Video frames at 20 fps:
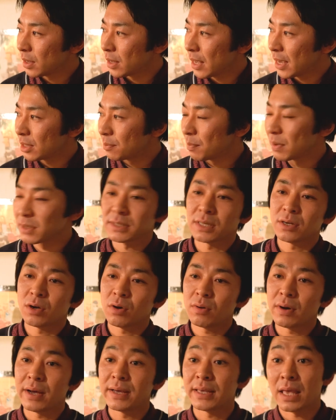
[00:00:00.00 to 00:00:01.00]
8 months
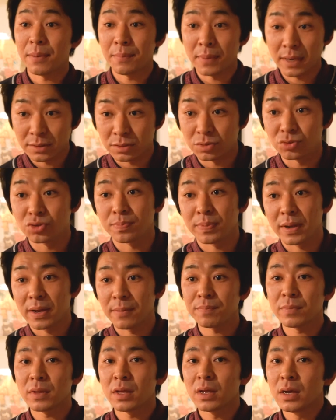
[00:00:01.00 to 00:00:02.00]
ago, I came back to
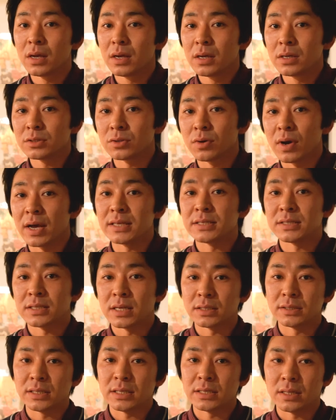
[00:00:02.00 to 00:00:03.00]
Japan. So I
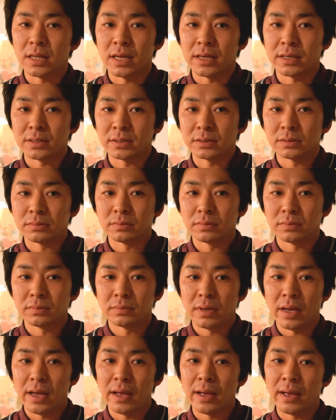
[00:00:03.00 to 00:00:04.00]
started like
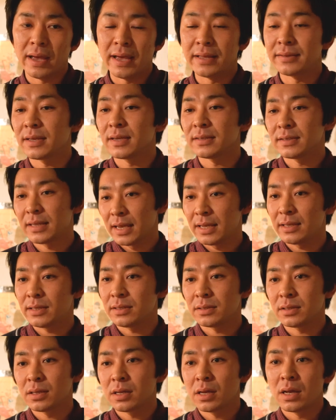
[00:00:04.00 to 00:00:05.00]

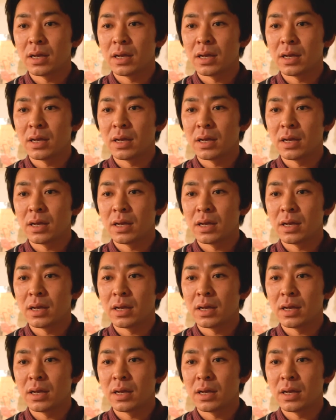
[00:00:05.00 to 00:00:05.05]
entertain